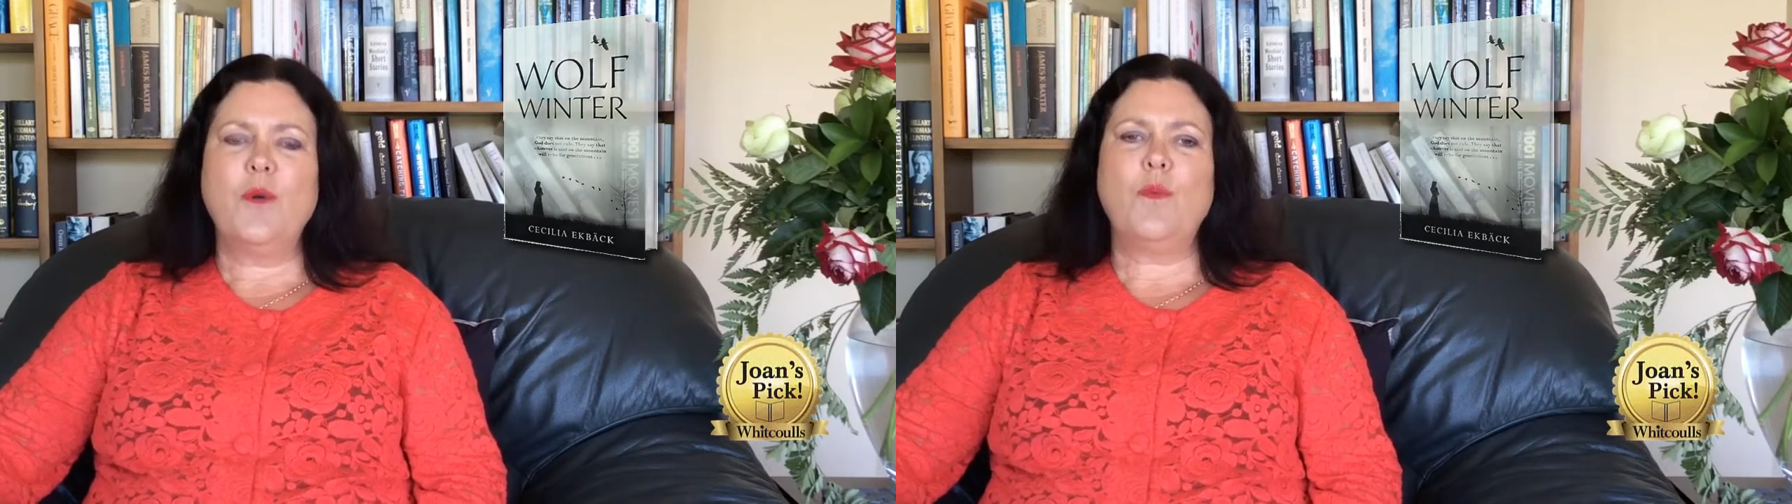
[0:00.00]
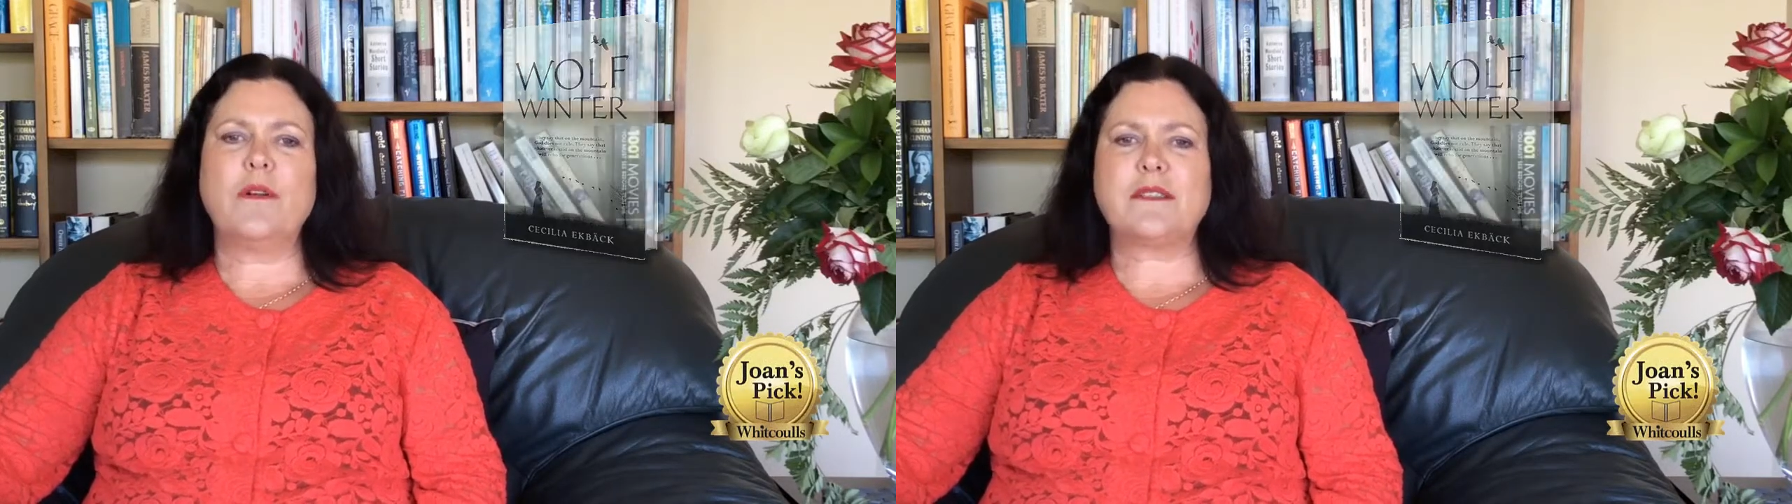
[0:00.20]

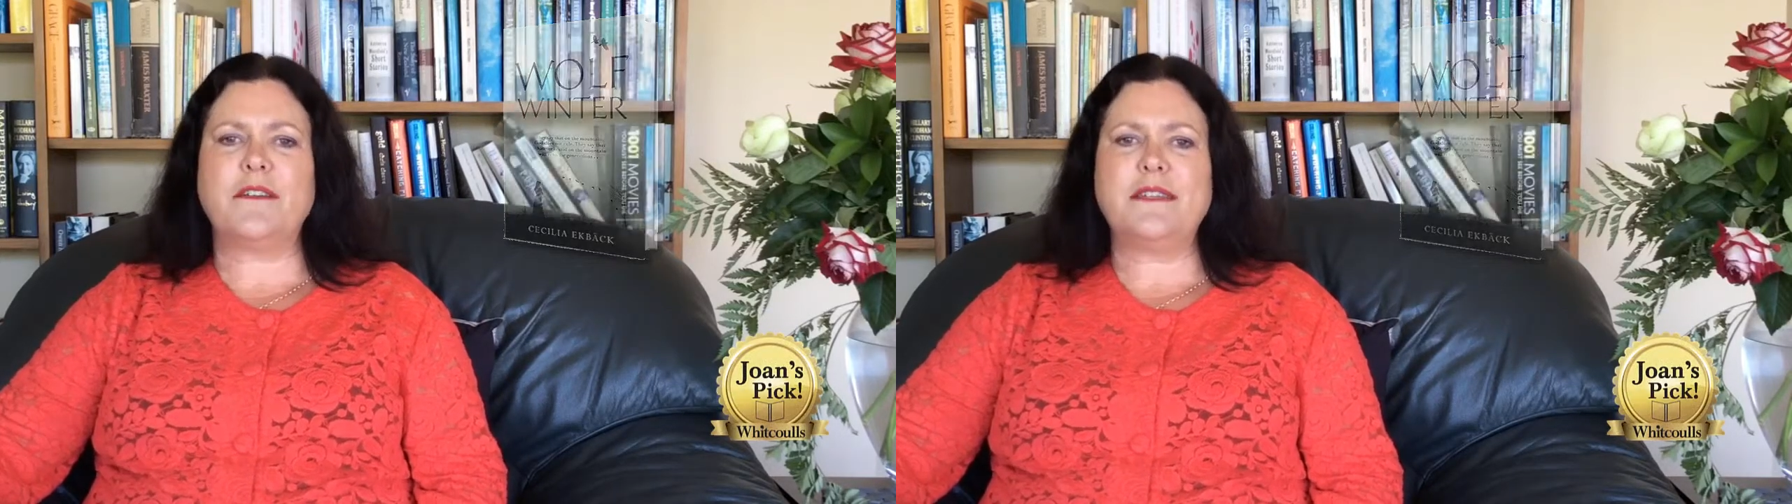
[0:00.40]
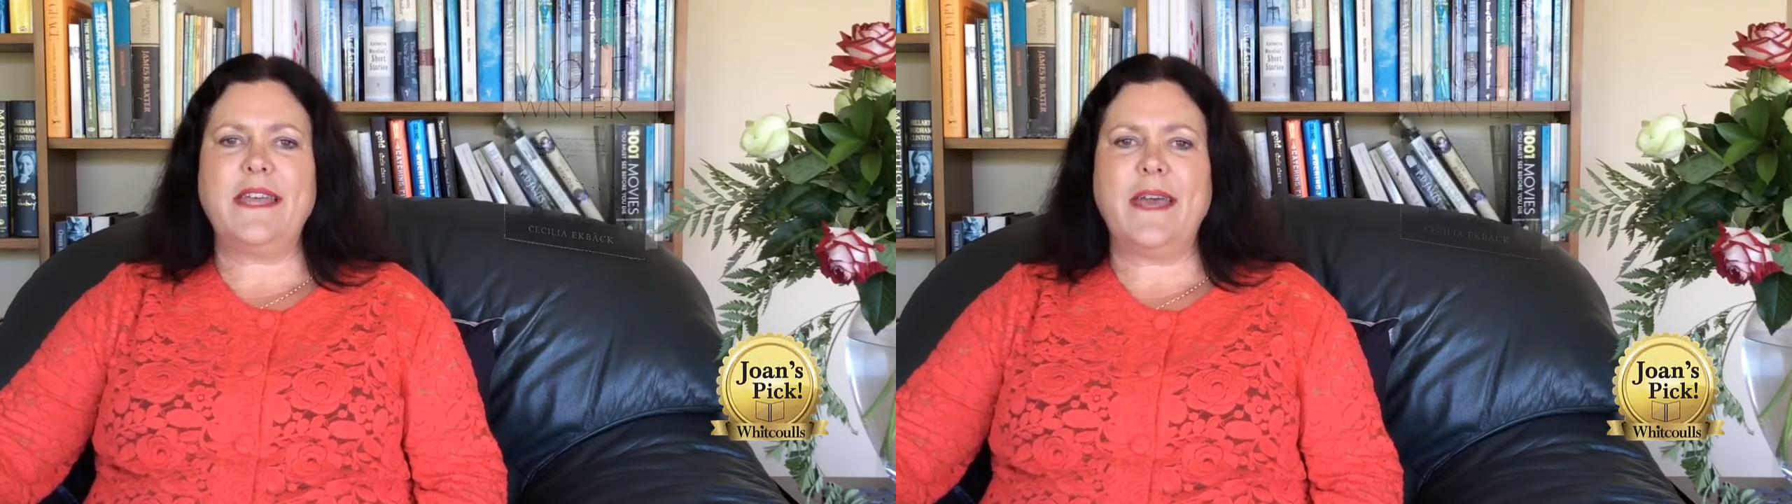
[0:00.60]
what's
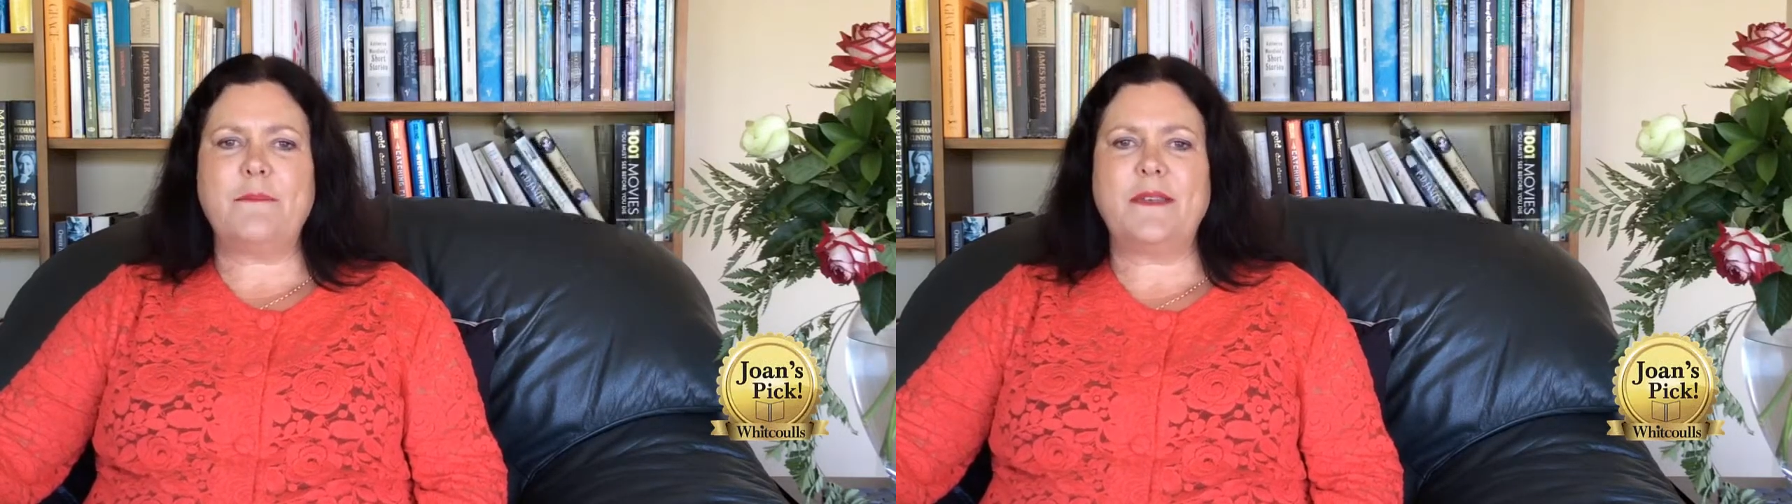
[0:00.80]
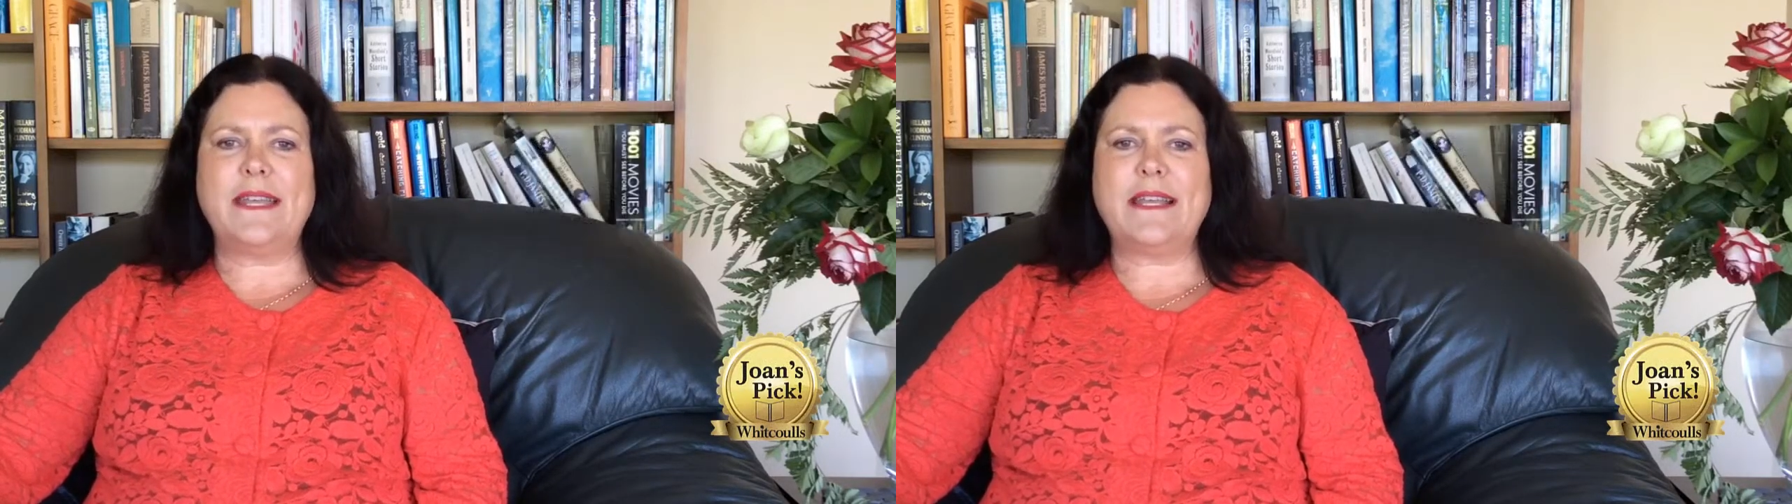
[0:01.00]
going to
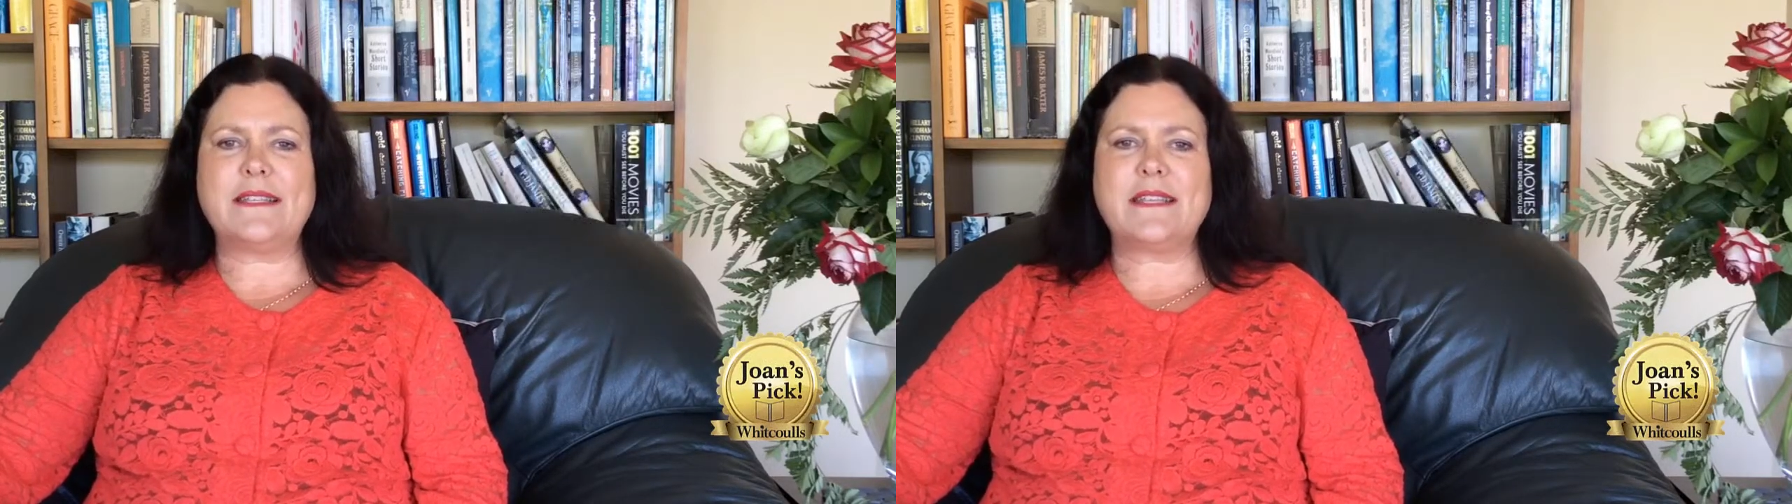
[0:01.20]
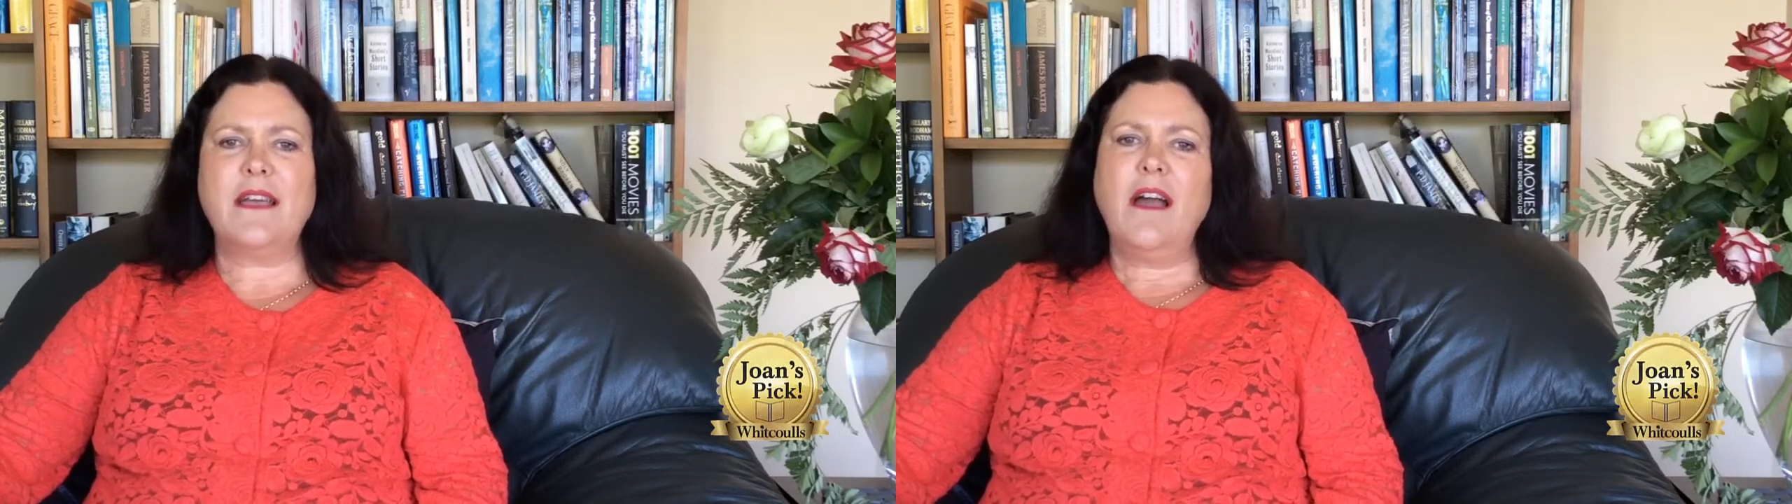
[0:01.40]
happen
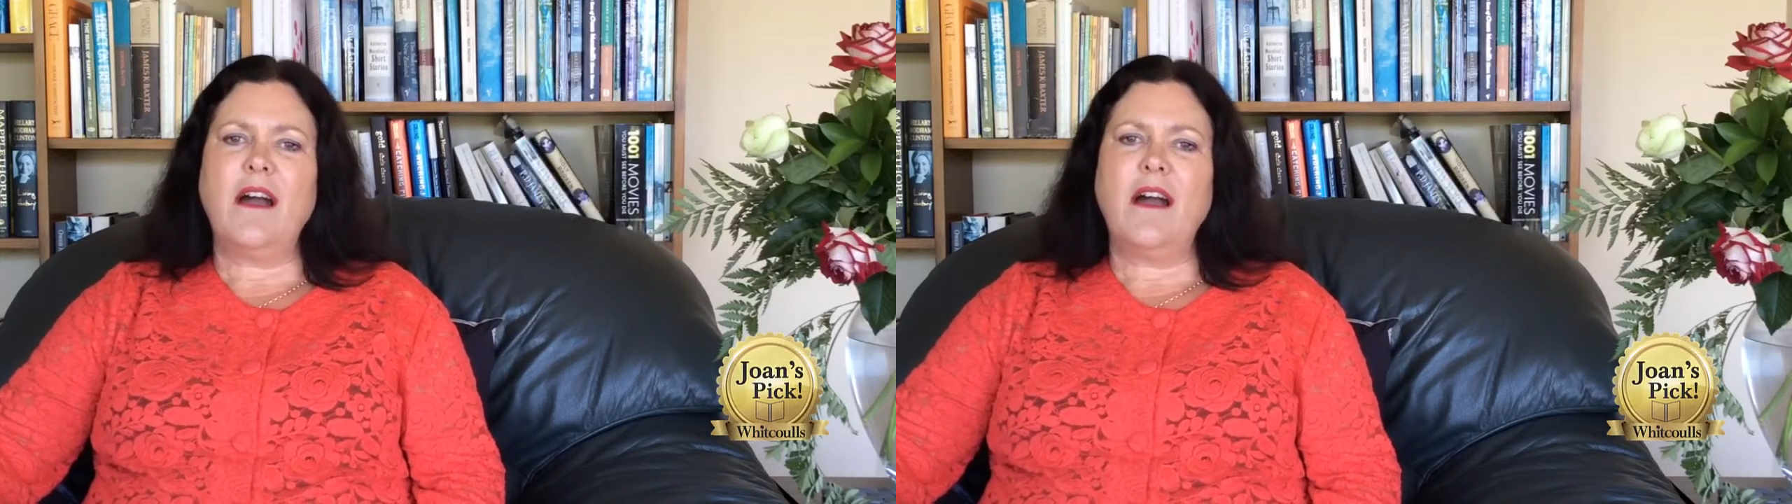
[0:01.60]
next.